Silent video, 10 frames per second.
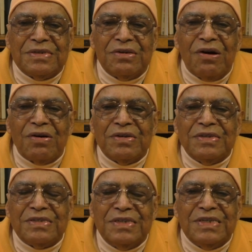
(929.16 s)
God is
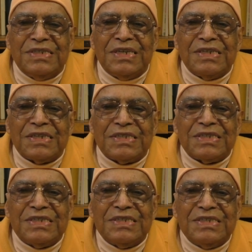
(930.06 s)

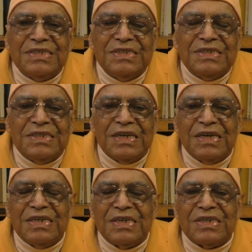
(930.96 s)
existence
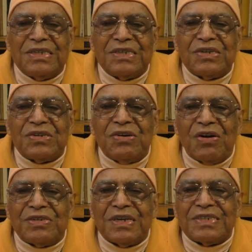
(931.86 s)
and
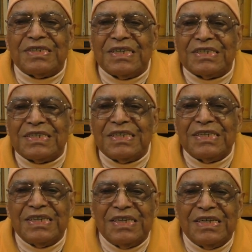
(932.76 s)
consciousness
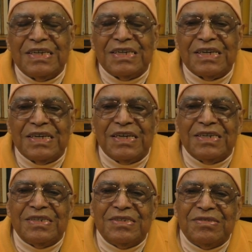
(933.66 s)
and
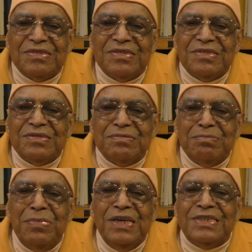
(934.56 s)

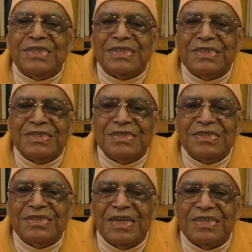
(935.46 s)
bliss.
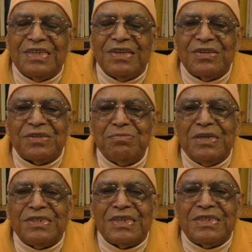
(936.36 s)
That is also
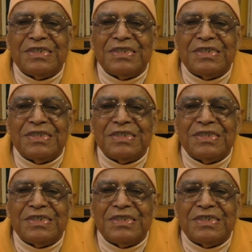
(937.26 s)
mentioned.